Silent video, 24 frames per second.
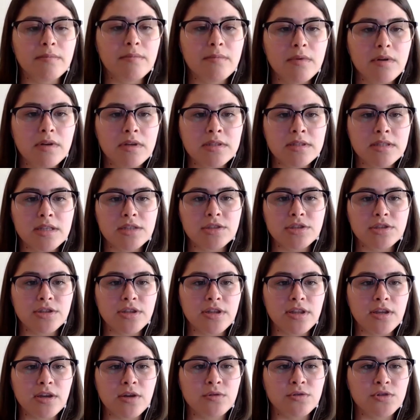Essentially,
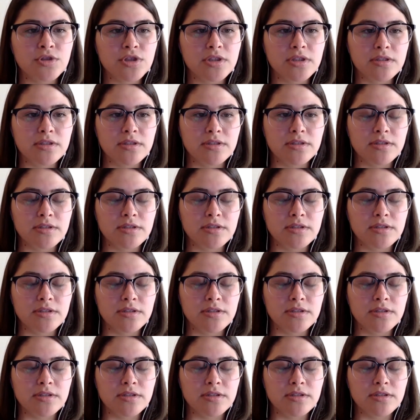the oceans
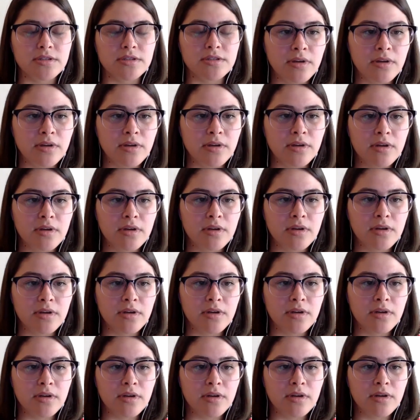are
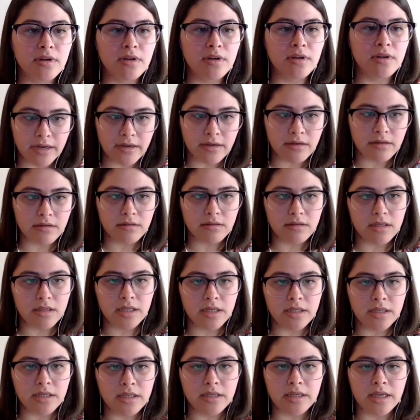red,
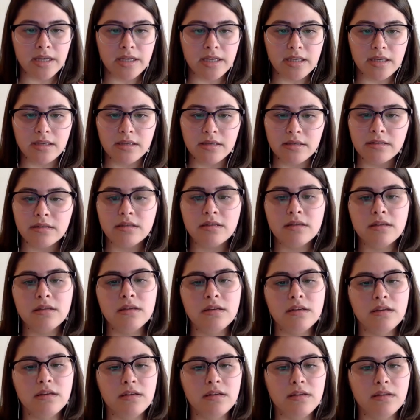indicating
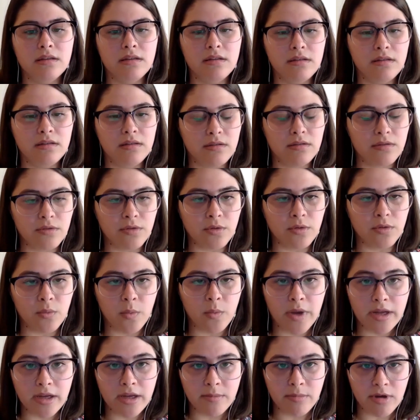they're way
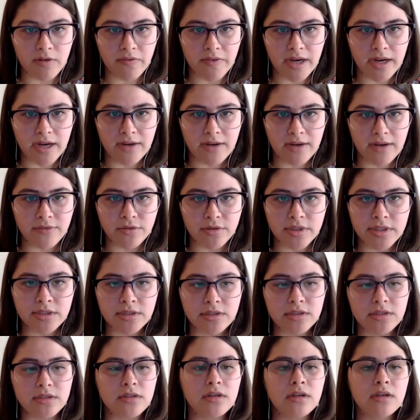above average.
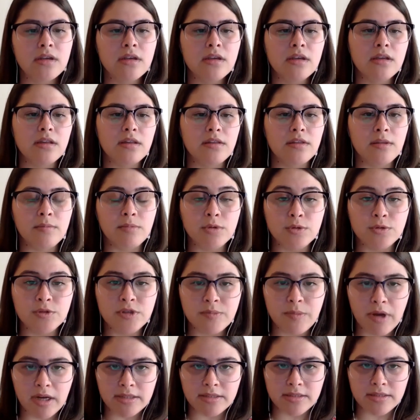The blue
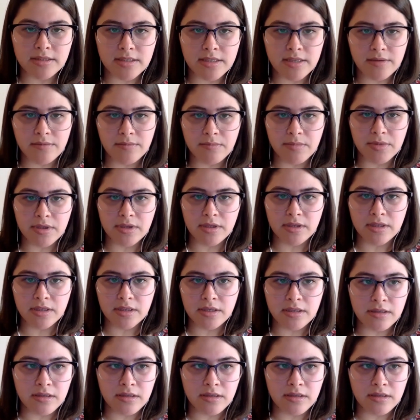spots can be